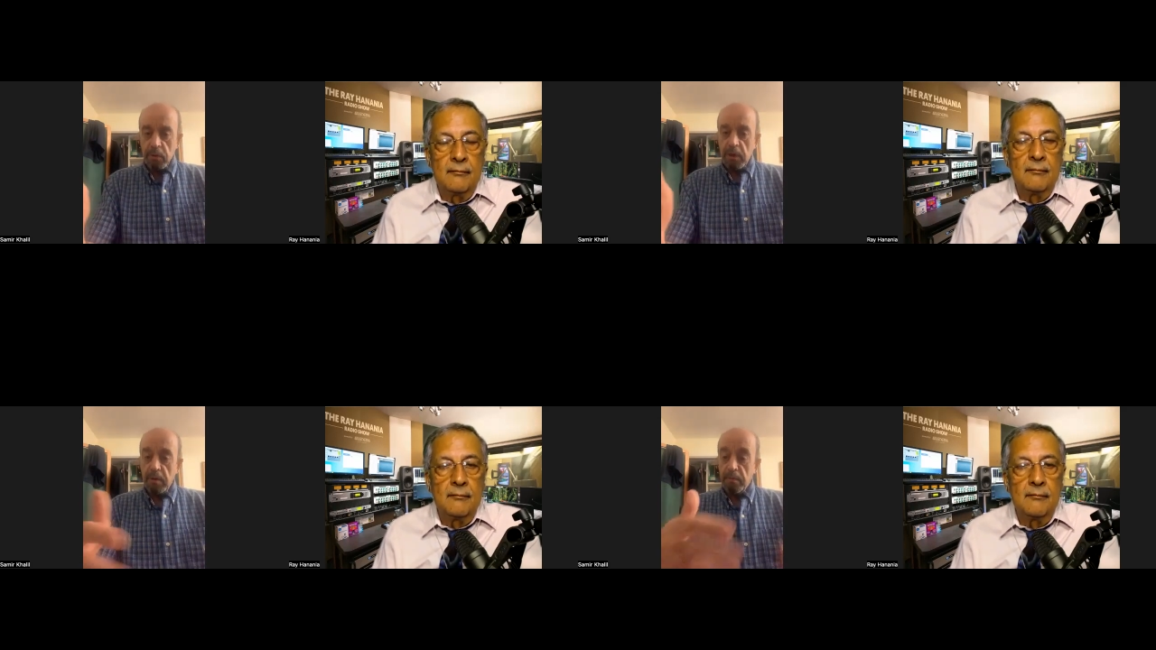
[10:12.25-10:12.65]

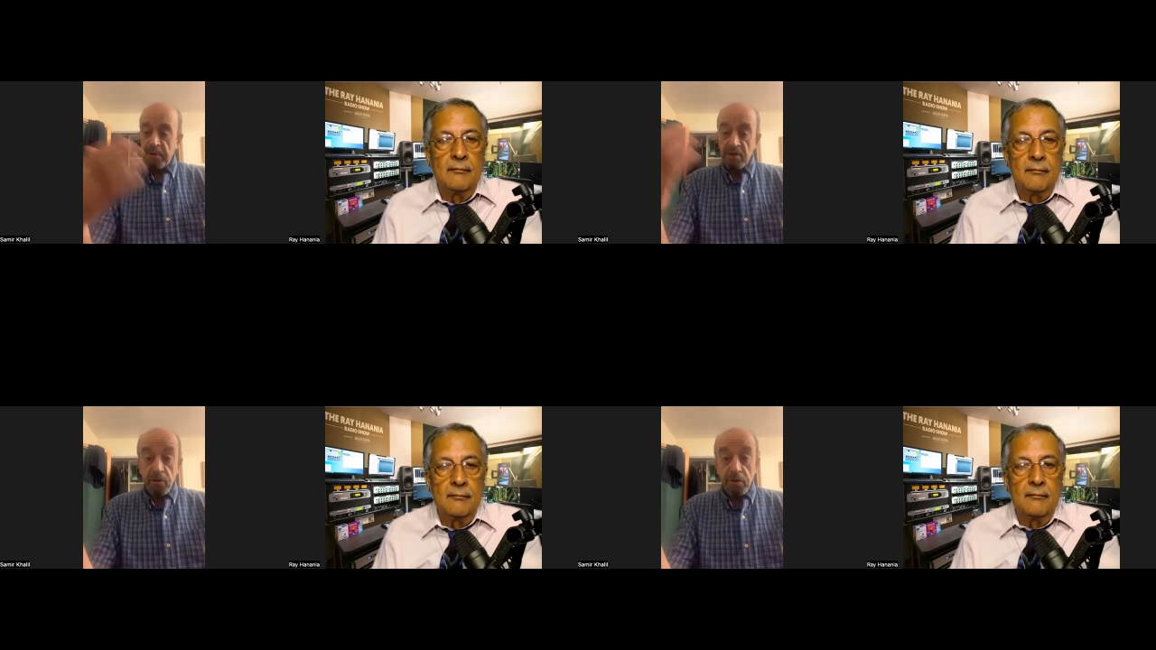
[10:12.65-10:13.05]
Speaker 1: uh,
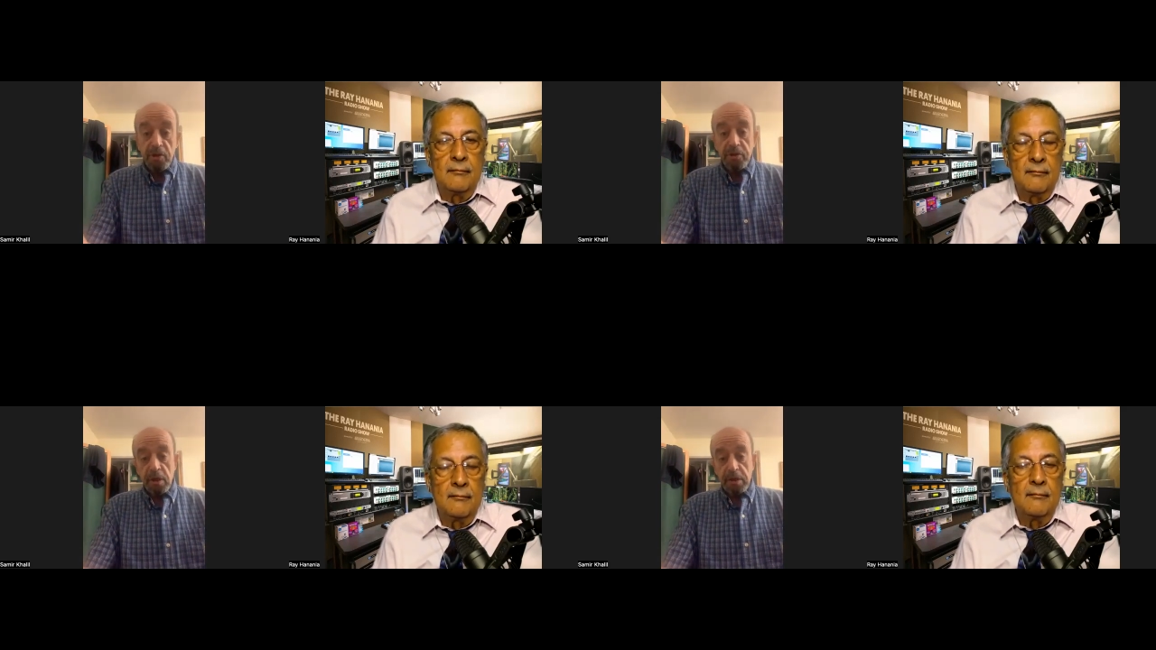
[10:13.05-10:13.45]

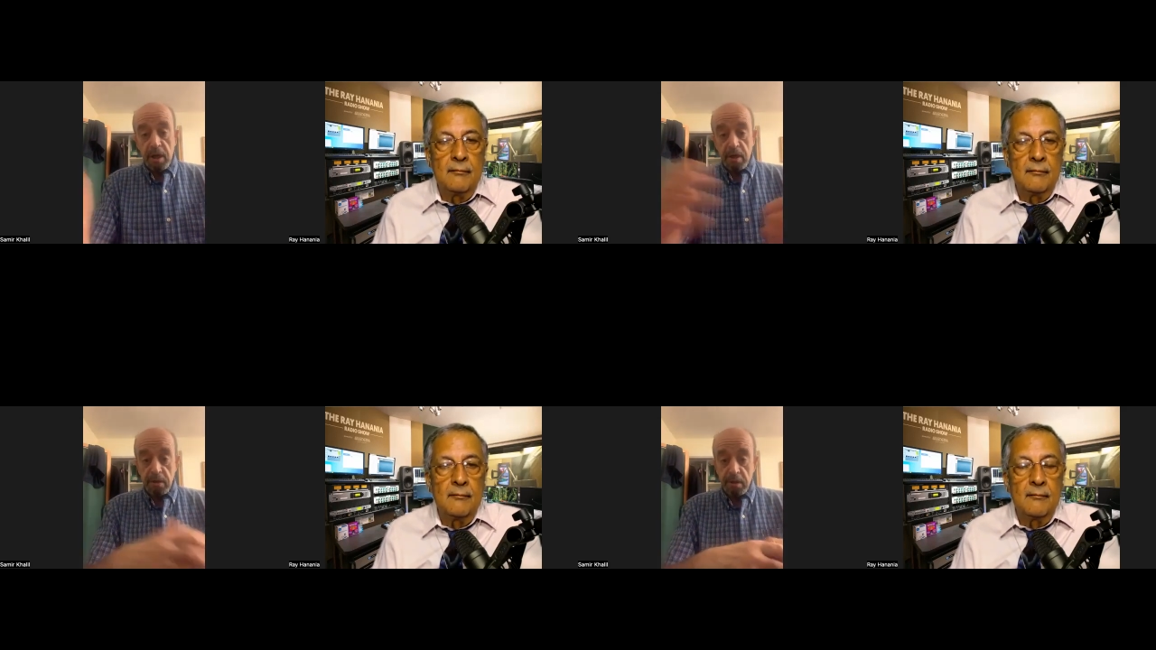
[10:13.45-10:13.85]
presidential
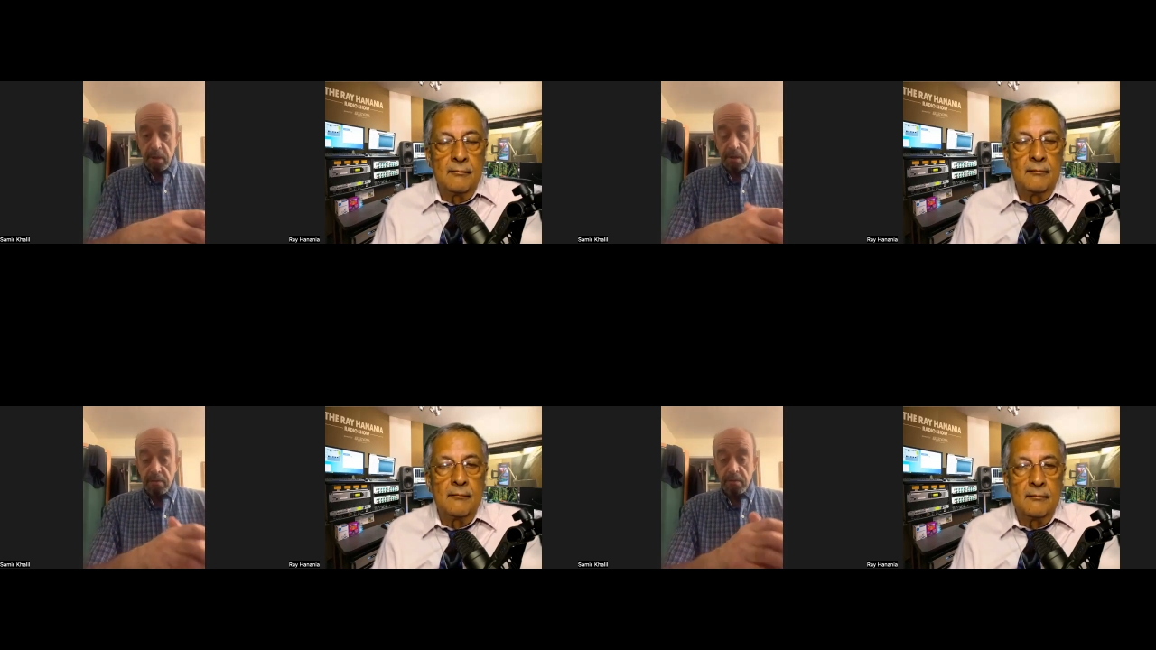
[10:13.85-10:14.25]

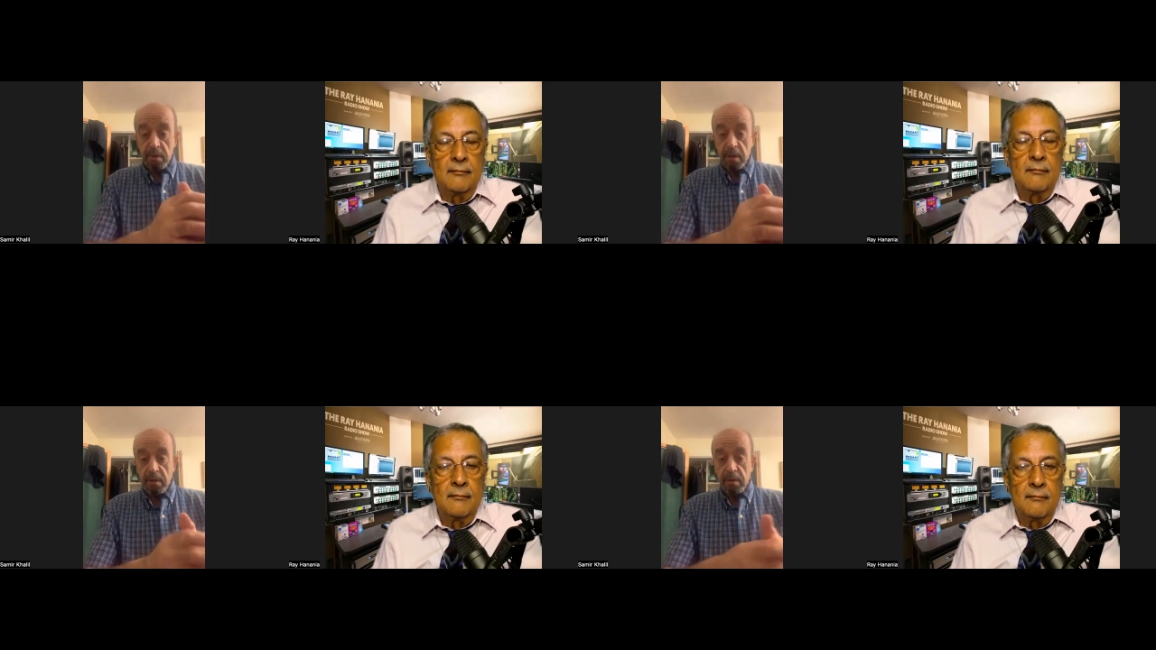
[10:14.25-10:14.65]
candidate,
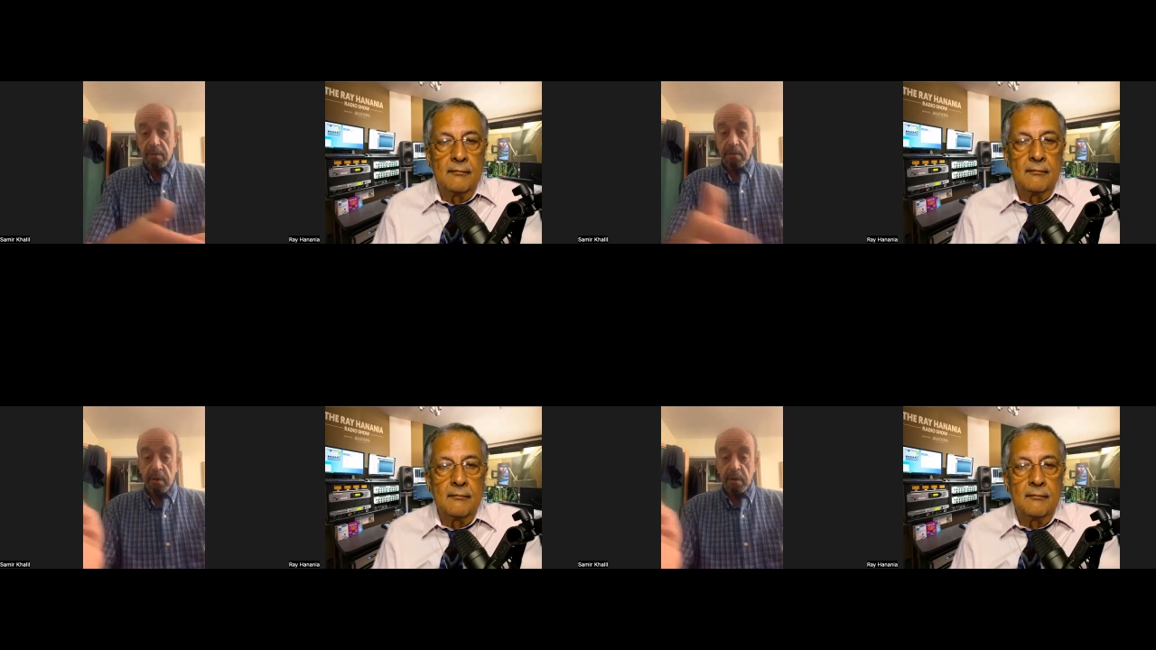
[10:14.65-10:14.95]
uh,